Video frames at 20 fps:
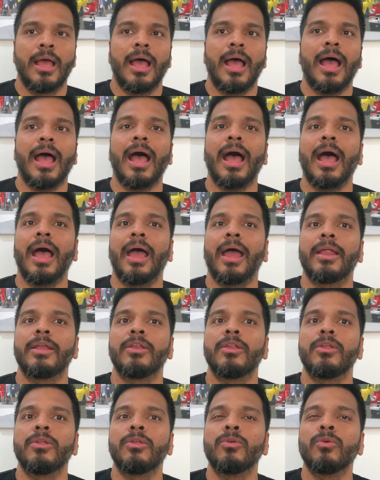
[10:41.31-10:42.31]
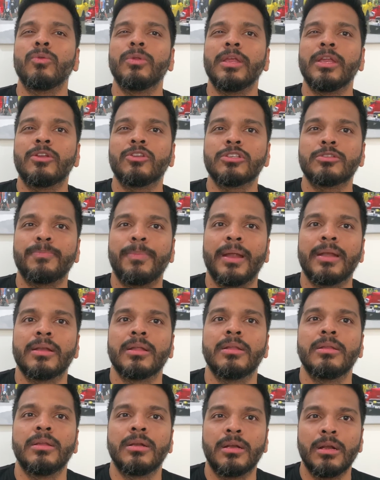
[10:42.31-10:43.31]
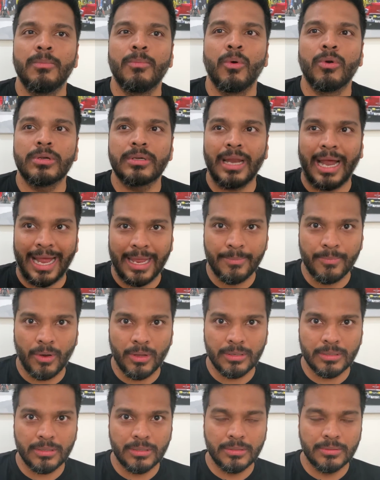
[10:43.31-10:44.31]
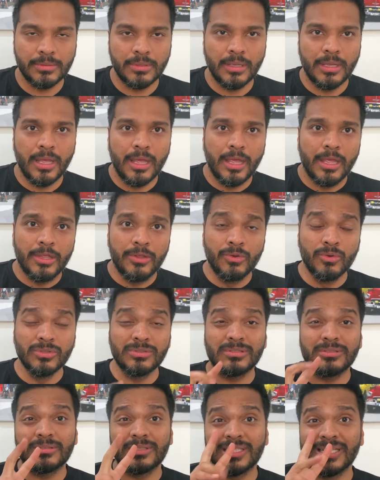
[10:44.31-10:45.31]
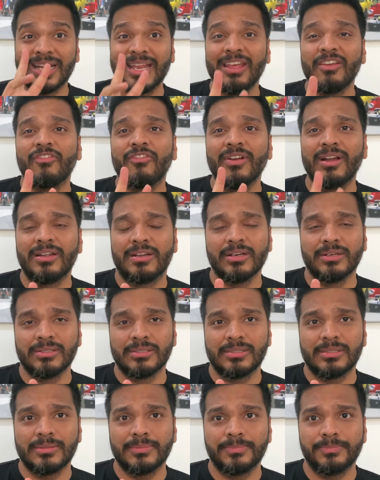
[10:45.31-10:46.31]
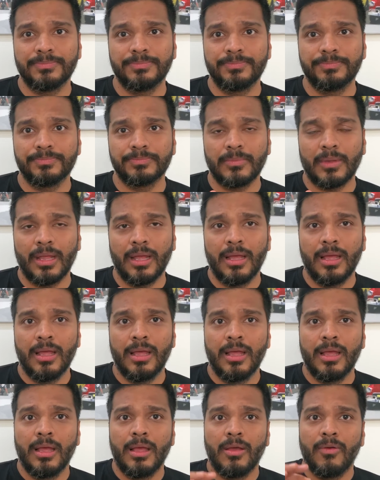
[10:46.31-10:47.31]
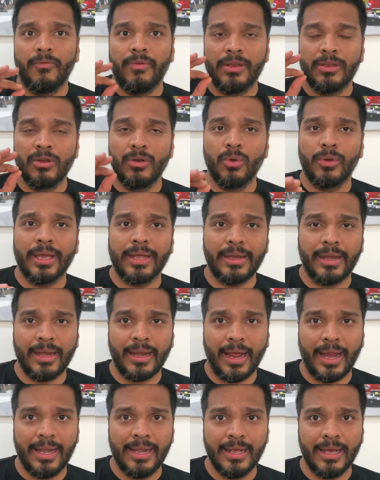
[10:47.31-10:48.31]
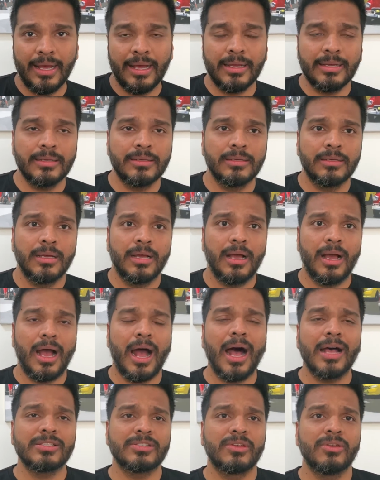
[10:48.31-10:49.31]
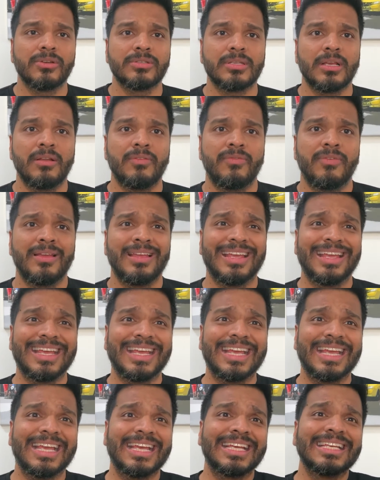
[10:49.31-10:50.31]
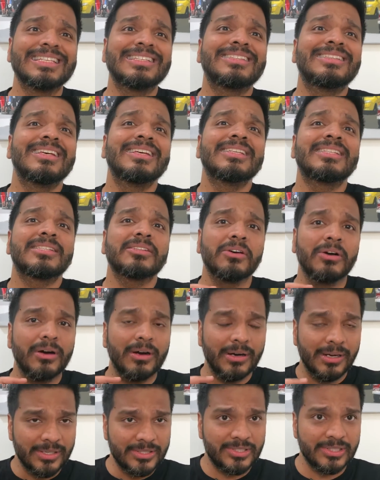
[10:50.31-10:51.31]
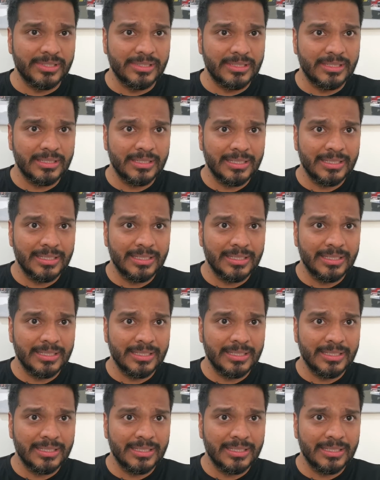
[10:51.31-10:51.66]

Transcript: and you need to spend a little more time on. Use 3 filters. When you look at an idea, ask yourself, is this urgent?